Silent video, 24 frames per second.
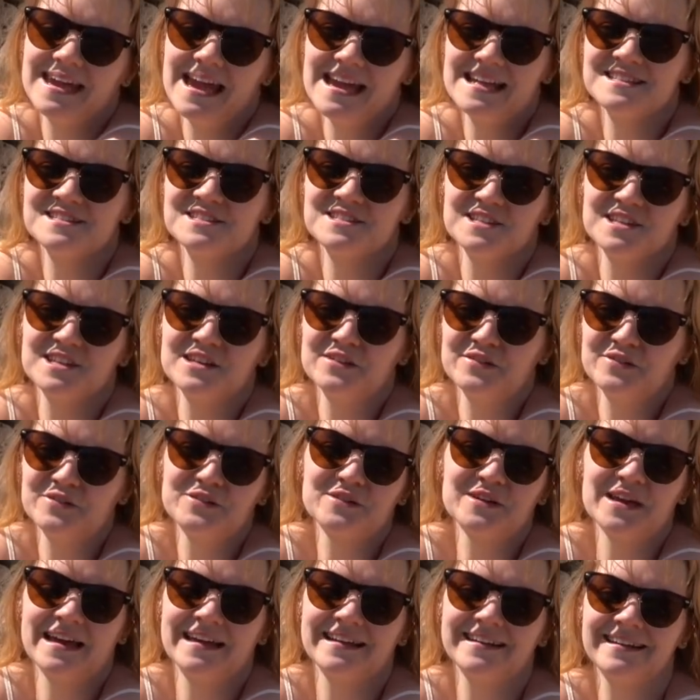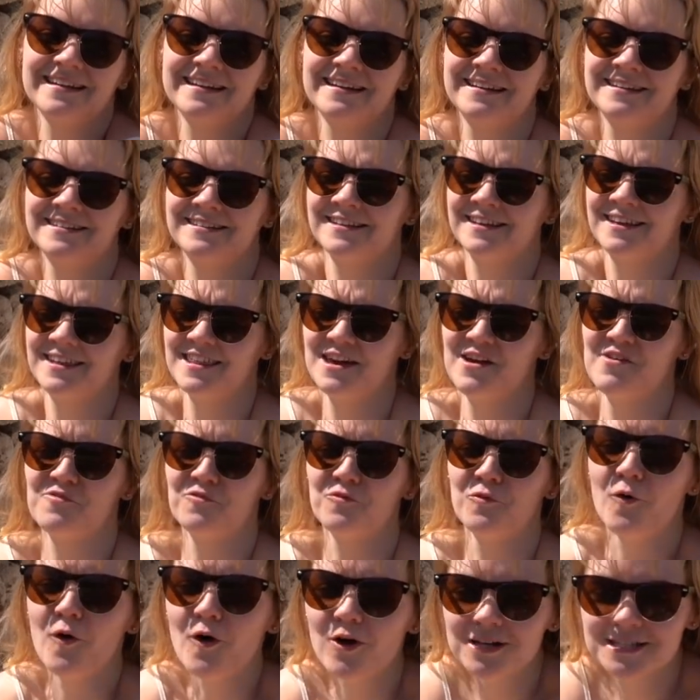Can't say no, can I? Look at
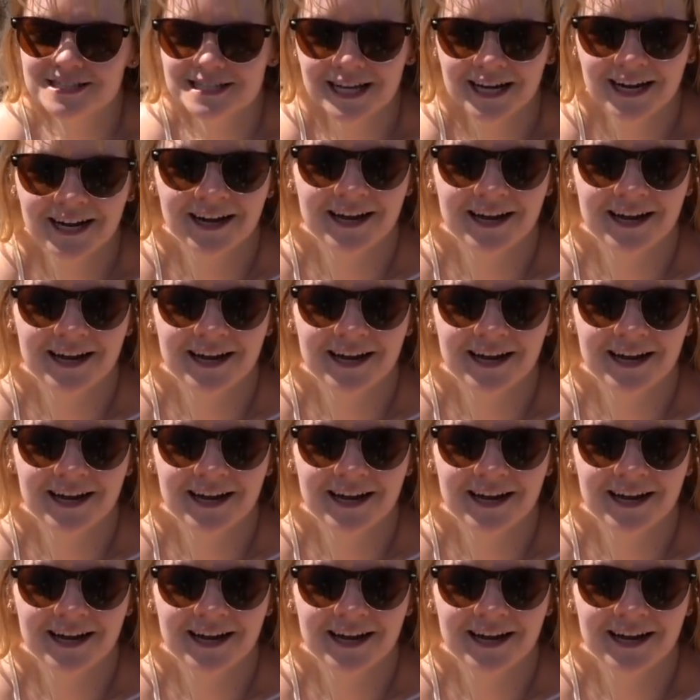that water,